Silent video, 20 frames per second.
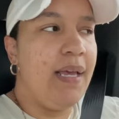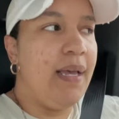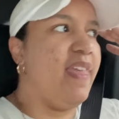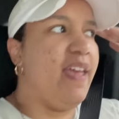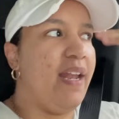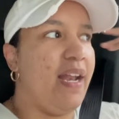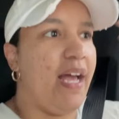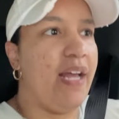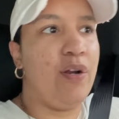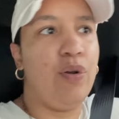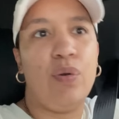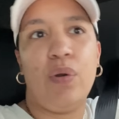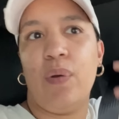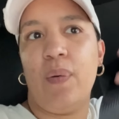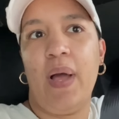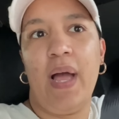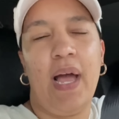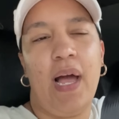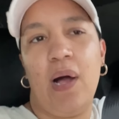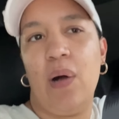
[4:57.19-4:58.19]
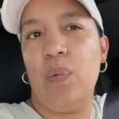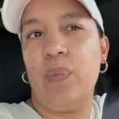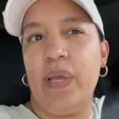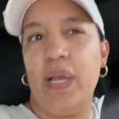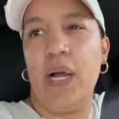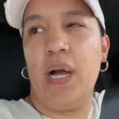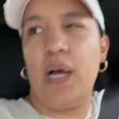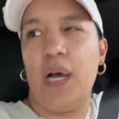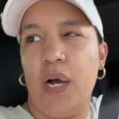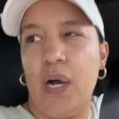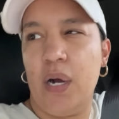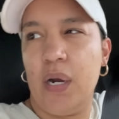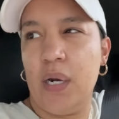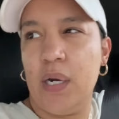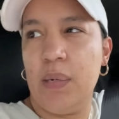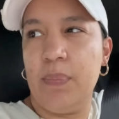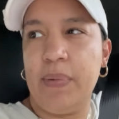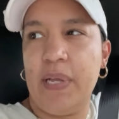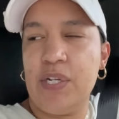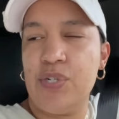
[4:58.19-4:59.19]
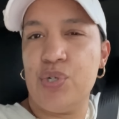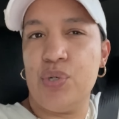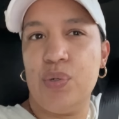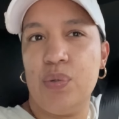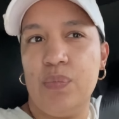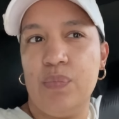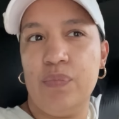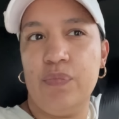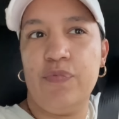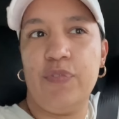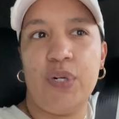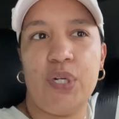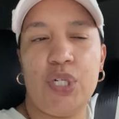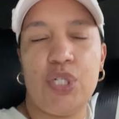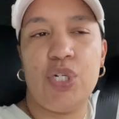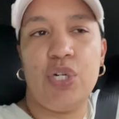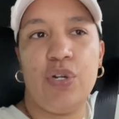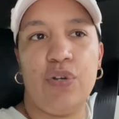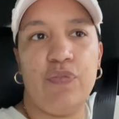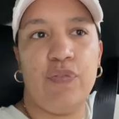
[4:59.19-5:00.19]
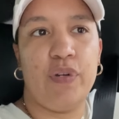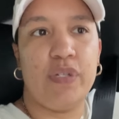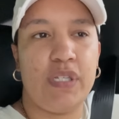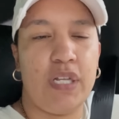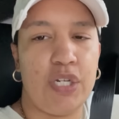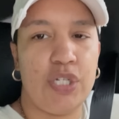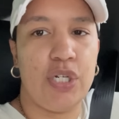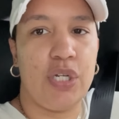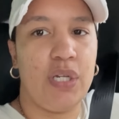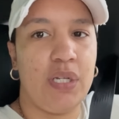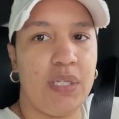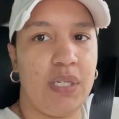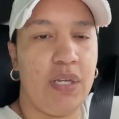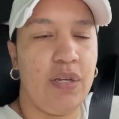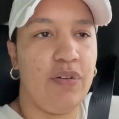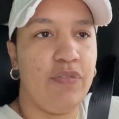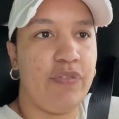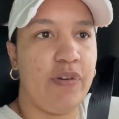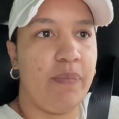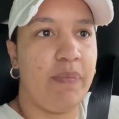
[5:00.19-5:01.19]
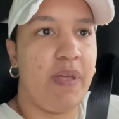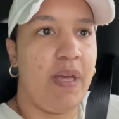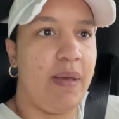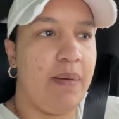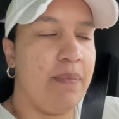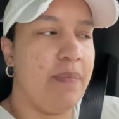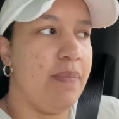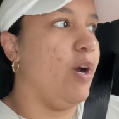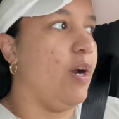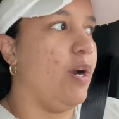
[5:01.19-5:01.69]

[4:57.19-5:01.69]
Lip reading: and I don't know how we got our bedroom furniture for such a good deal from them.